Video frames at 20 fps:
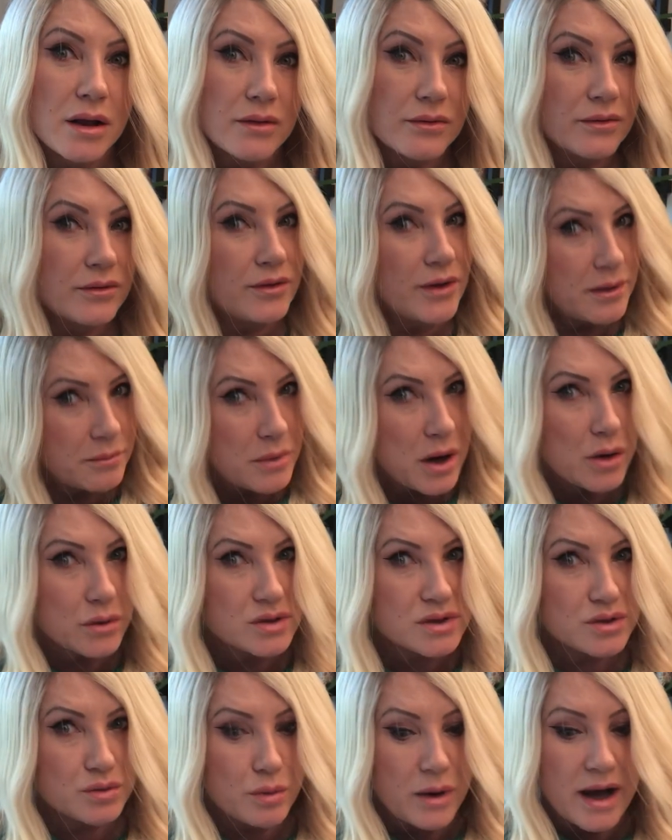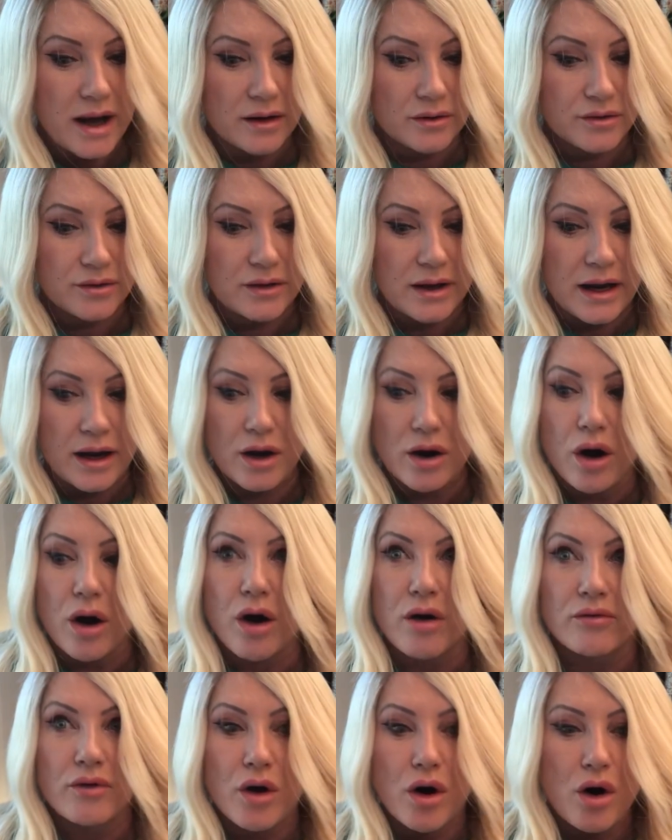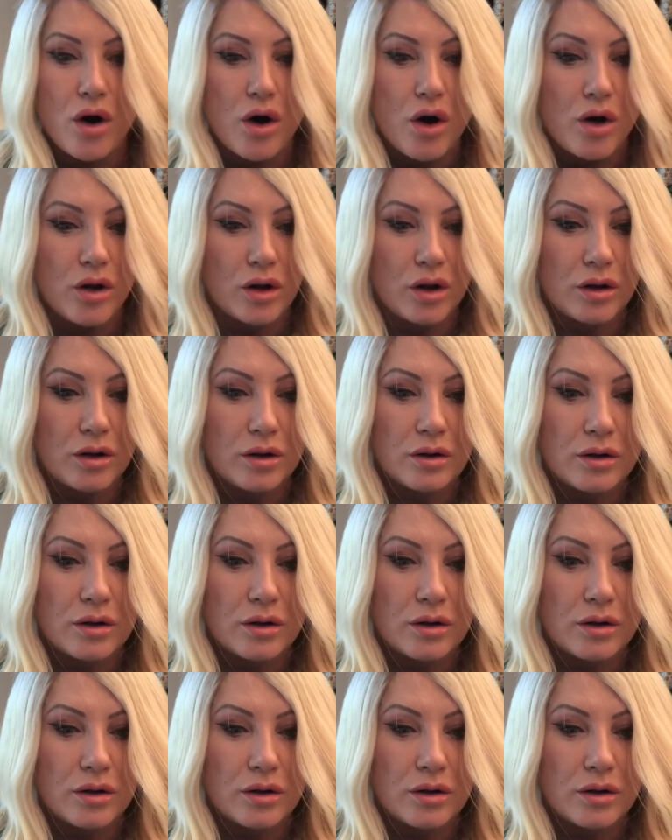the most wild thing of all.